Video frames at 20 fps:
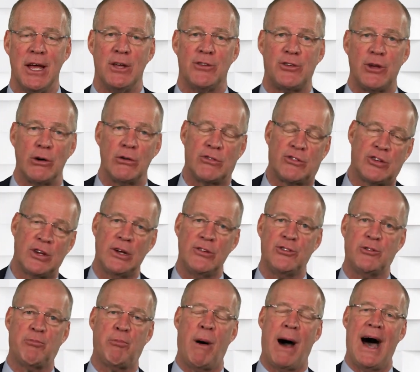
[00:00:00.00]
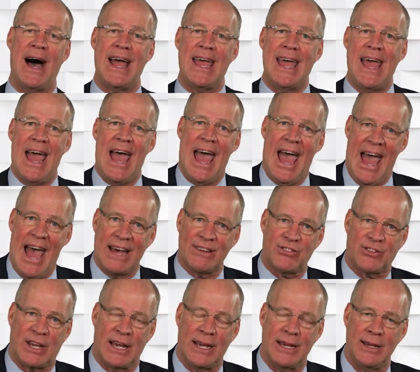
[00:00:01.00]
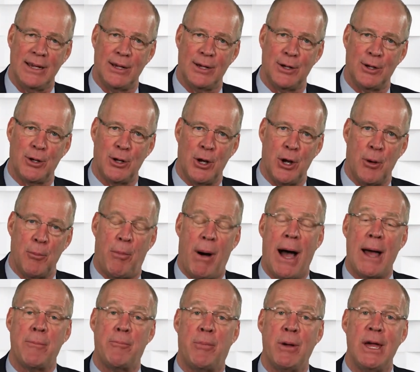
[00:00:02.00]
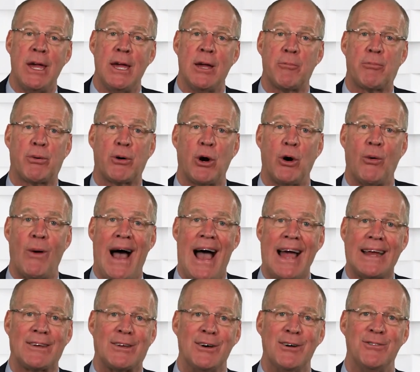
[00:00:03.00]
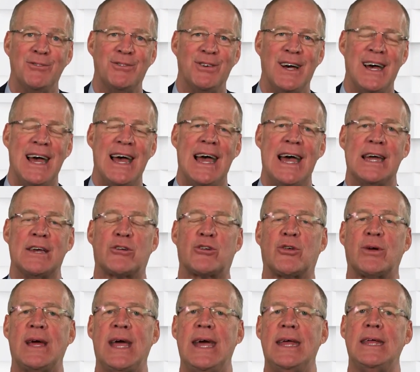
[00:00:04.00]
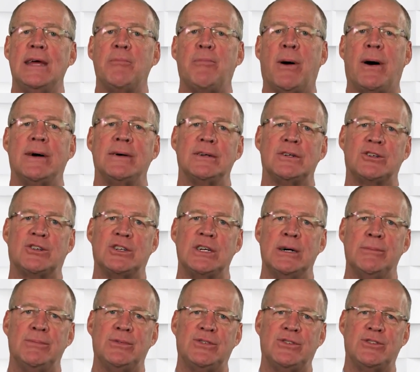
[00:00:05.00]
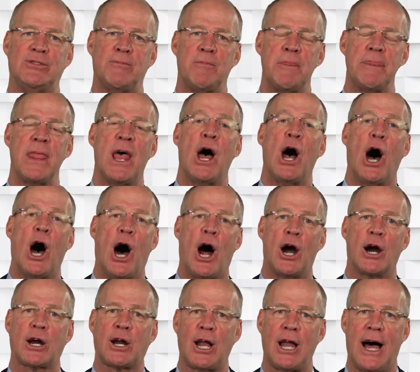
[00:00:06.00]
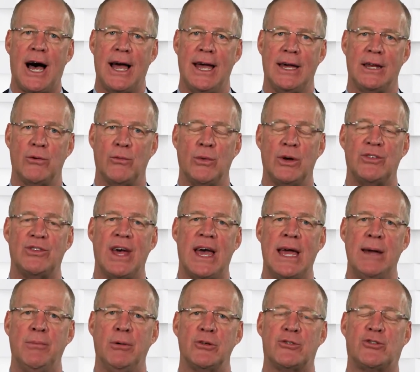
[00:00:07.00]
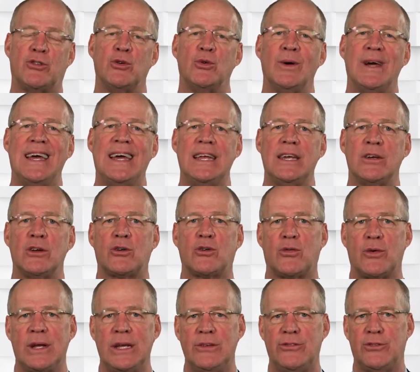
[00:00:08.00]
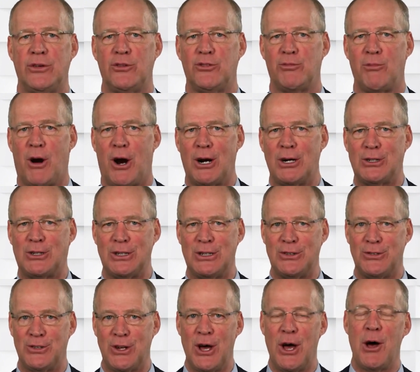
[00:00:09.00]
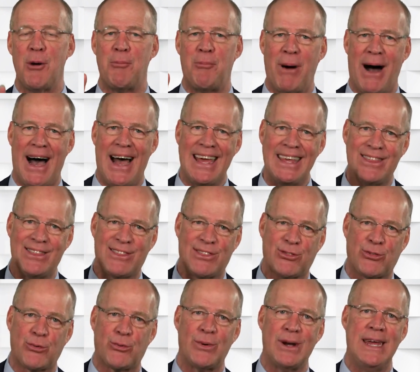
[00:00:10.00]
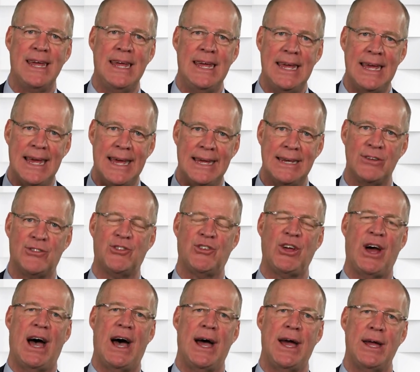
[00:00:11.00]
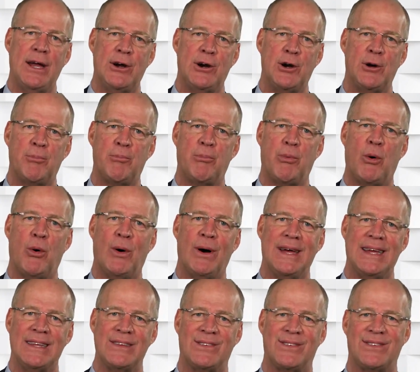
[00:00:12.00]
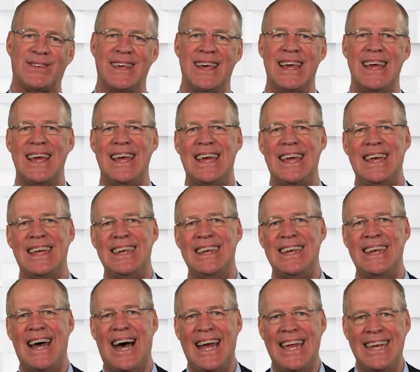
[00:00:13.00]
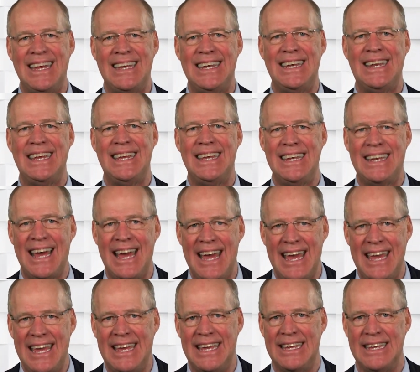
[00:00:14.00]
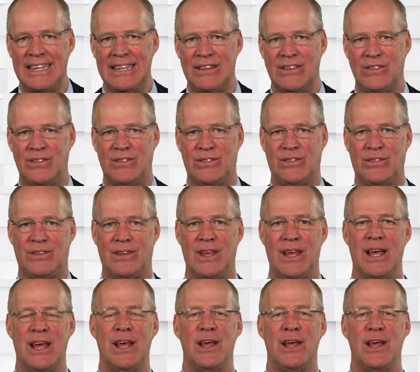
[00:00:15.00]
So just by asking, by being proactive and creating partnerships, our client was able to increase his margins by 3 entire points in 90 days.